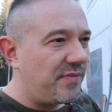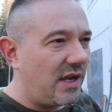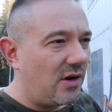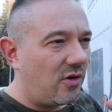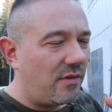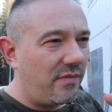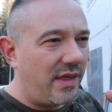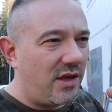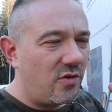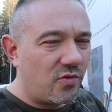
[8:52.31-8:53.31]
you know,
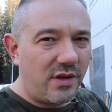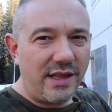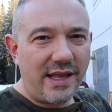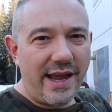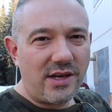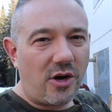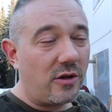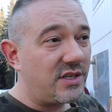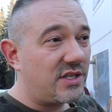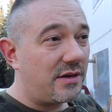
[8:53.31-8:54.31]
that you really liked
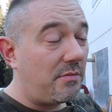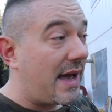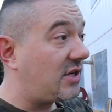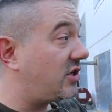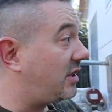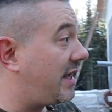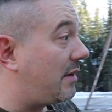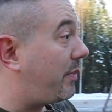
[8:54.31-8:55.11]
all of a sudden magically